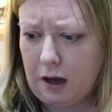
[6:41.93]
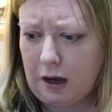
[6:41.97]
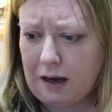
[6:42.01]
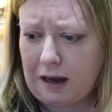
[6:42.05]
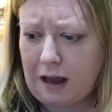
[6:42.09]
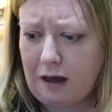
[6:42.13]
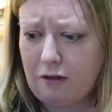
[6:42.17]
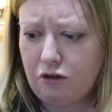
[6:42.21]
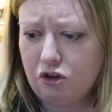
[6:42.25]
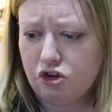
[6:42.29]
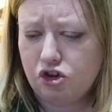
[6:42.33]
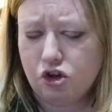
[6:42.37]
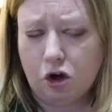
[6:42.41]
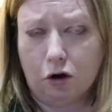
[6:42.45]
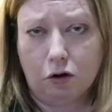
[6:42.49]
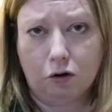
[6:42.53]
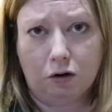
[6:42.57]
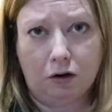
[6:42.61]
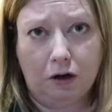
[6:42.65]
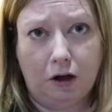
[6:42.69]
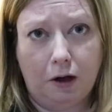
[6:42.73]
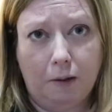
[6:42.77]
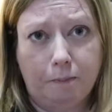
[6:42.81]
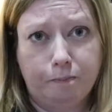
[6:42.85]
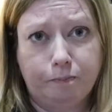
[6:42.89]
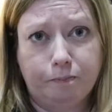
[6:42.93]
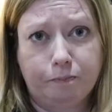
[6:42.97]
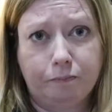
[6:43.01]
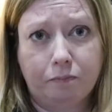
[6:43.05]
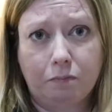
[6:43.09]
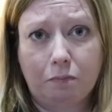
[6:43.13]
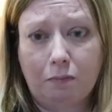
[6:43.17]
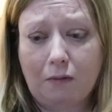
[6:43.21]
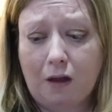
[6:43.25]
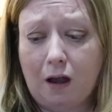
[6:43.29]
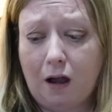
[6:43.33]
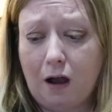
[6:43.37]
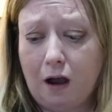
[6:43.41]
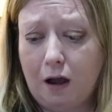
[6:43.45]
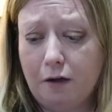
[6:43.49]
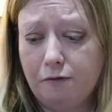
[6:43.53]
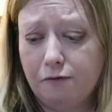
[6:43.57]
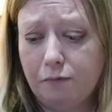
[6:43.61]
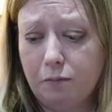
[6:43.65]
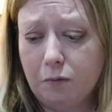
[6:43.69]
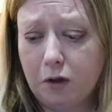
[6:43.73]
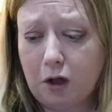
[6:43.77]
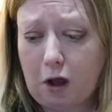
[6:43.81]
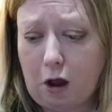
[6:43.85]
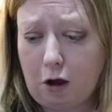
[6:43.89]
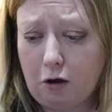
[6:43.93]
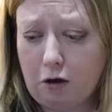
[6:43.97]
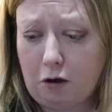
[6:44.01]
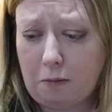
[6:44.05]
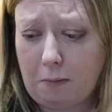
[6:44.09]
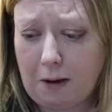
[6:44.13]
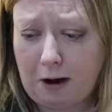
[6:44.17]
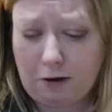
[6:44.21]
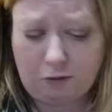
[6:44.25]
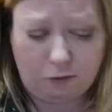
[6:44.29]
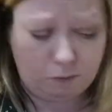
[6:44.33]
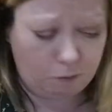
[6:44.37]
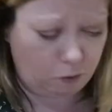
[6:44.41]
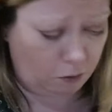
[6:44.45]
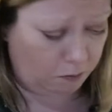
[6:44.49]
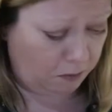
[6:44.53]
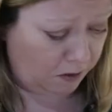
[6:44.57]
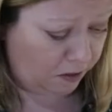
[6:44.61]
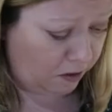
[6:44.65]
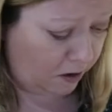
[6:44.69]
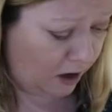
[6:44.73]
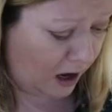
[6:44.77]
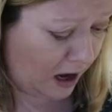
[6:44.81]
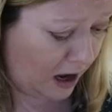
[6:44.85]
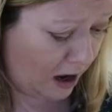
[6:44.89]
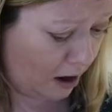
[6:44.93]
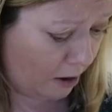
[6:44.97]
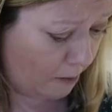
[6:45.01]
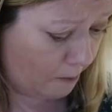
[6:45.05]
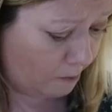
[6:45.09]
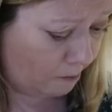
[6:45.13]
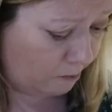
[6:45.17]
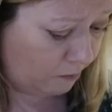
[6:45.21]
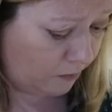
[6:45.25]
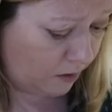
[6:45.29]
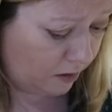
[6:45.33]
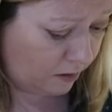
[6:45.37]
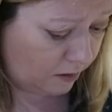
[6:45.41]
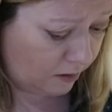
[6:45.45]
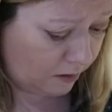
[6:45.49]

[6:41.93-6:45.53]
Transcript: I get the chocolate uh, from the cocoa powder and probably the um,